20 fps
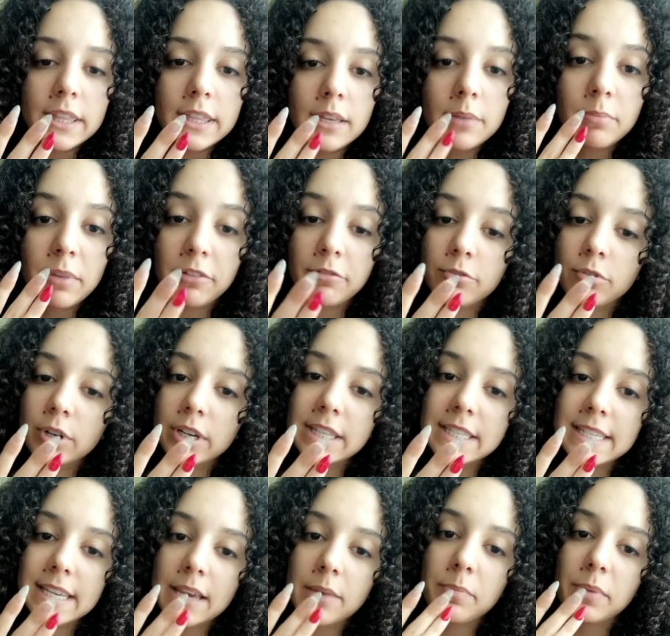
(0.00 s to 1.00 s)
My fourth
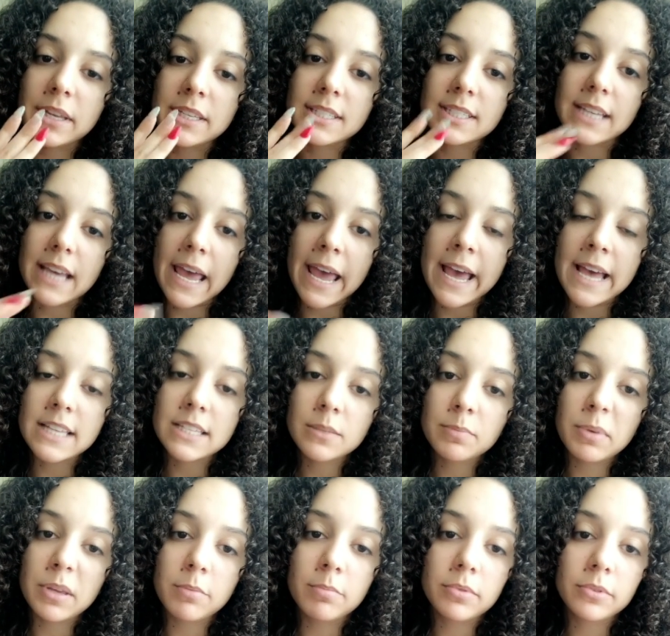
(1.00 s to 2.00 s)
tip is to ask
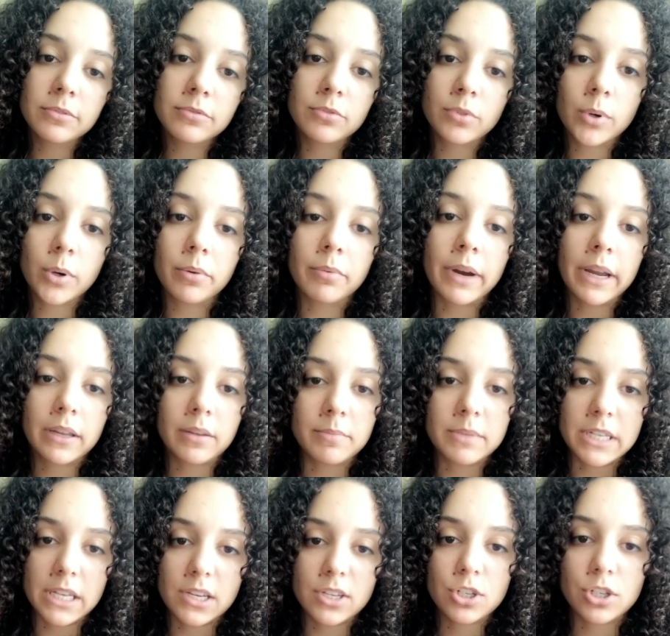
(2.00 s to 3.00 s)
people for
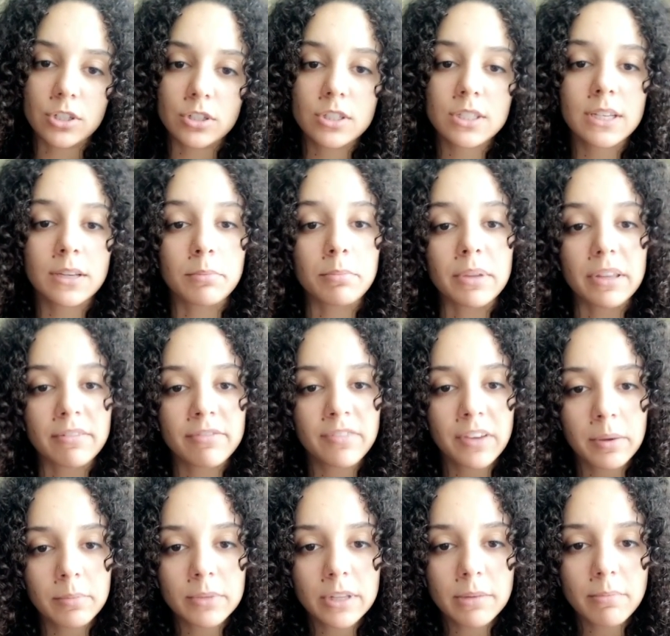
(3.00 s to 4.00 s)
recommendations. It could be a
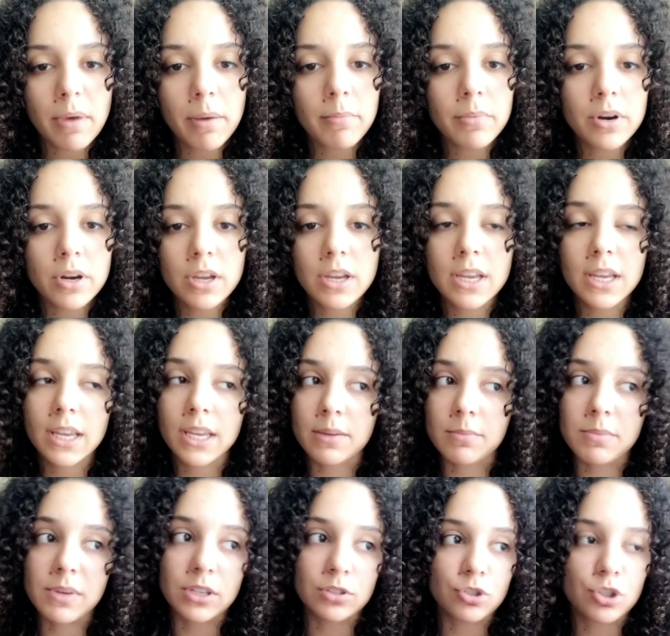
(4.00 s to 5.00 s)
family member, it can
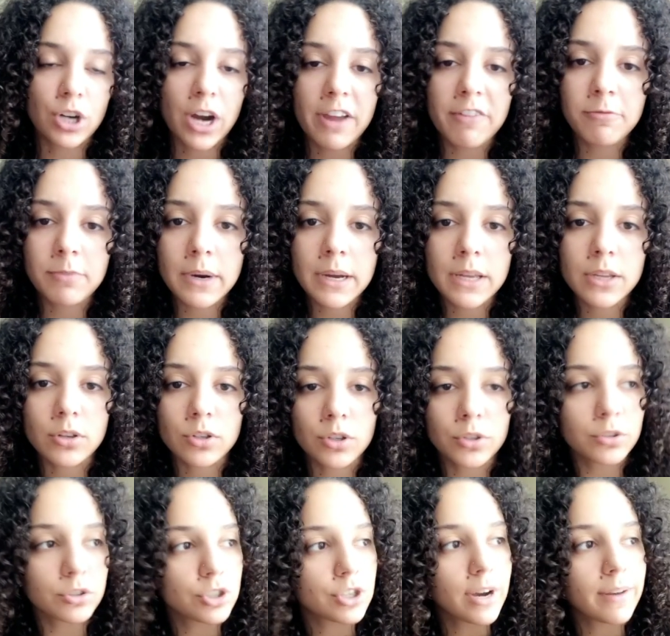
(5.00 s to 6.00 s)
be a drive-by.
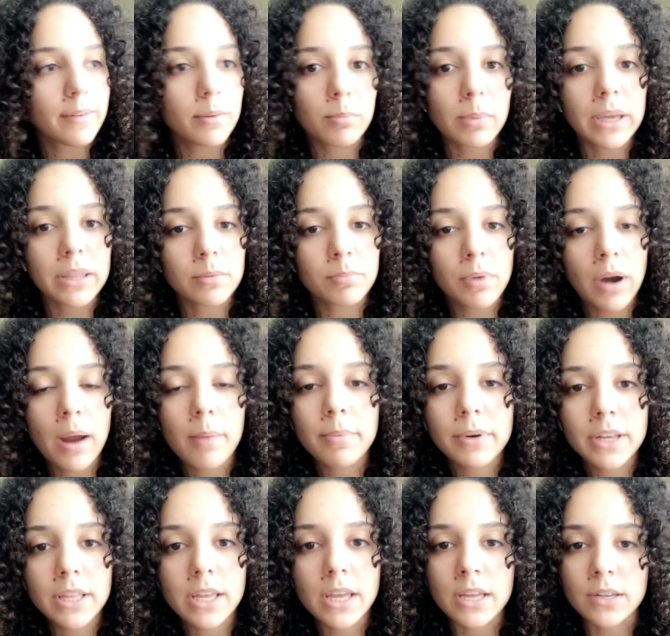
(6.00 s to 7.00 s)
You're driving by the
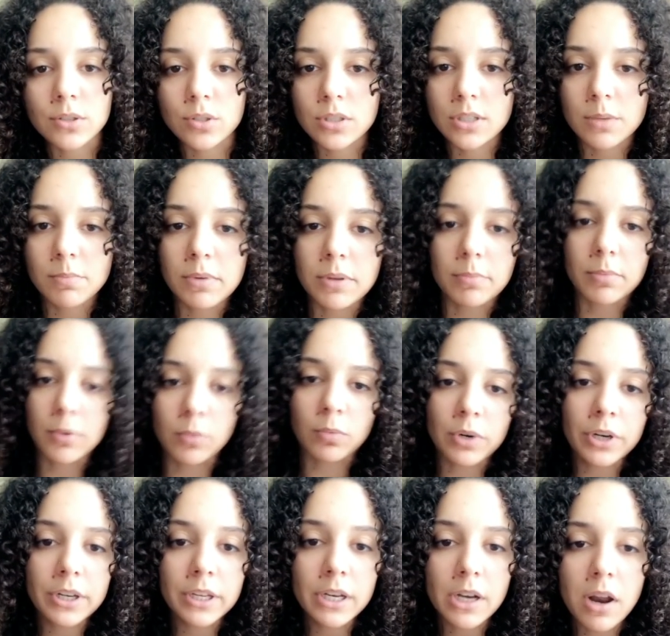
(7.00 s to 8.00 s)
property and you see people
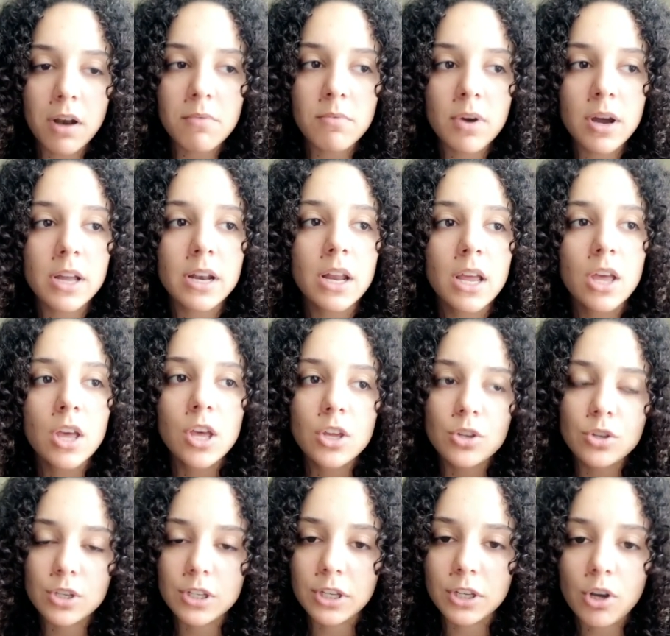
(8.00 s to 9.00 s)
working on one.
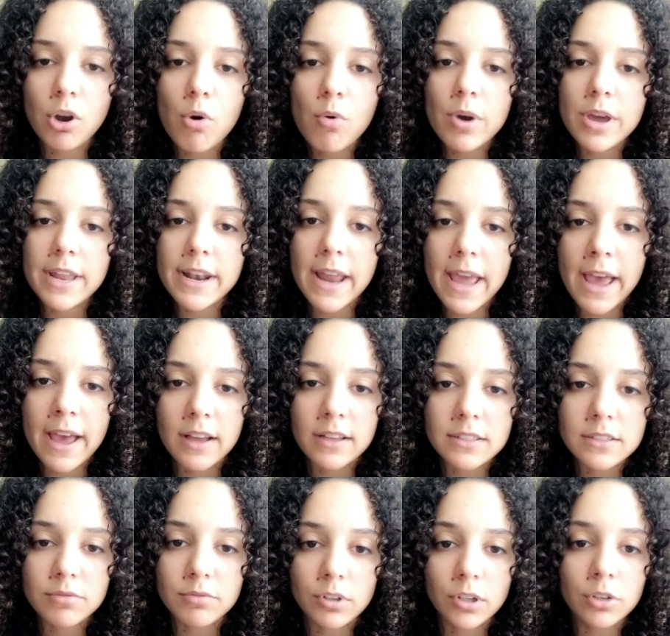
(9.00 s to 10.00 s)
You can go in,
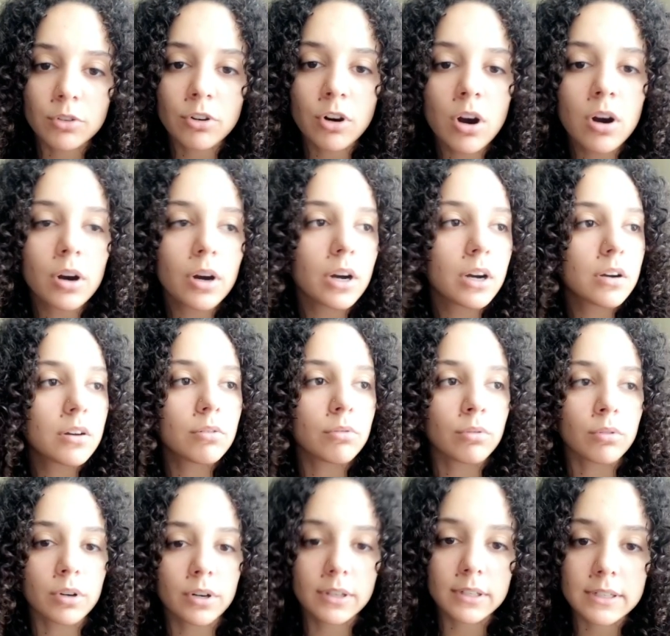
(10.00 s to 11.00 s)
ask for a card
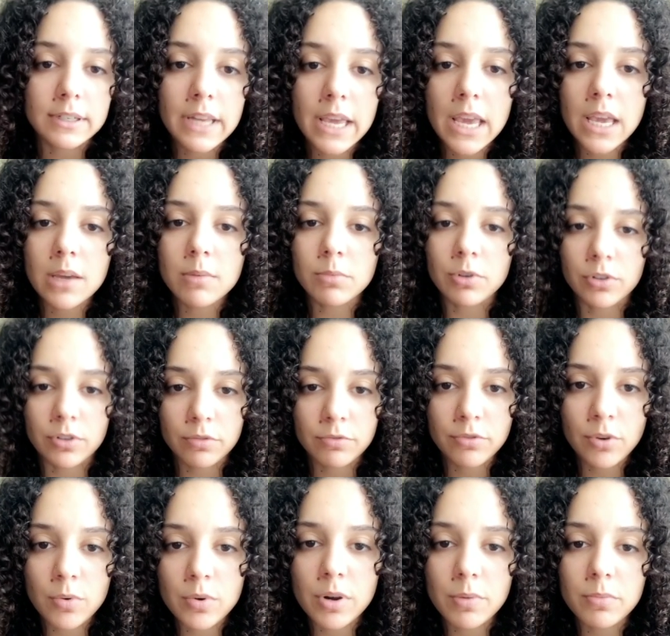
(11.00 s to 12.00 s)
or the name or the
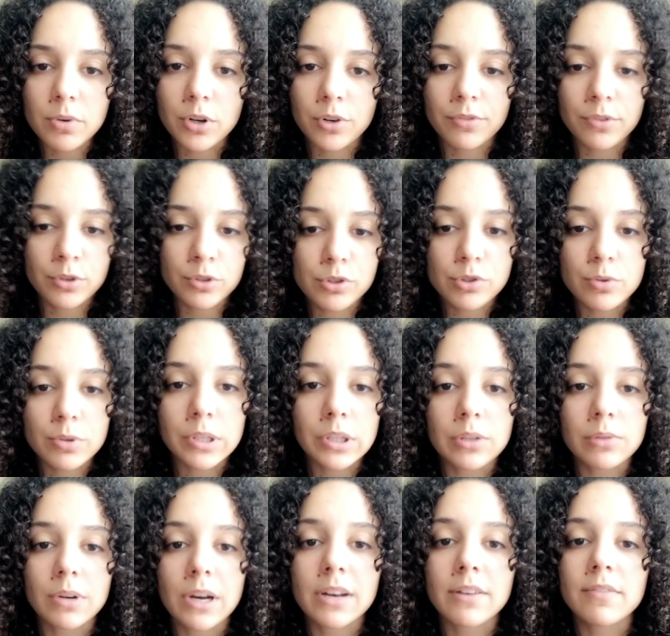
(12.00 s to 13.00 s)
phone number of who's doing the
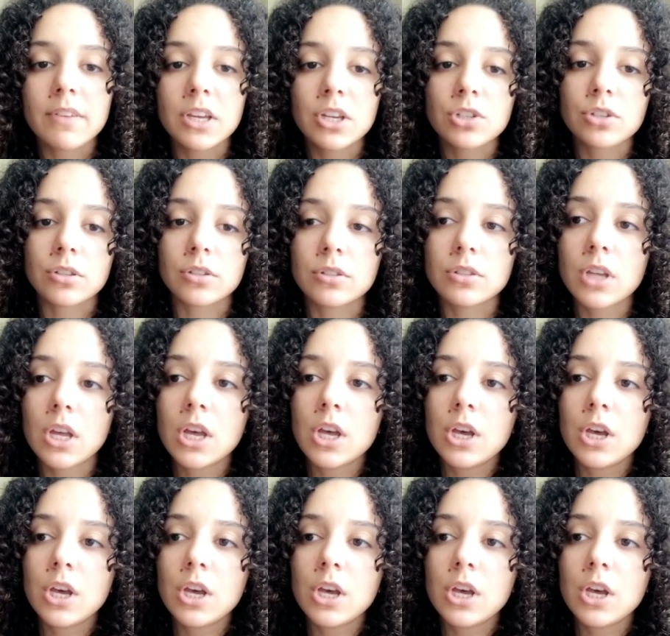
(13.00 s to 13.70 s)
renovations.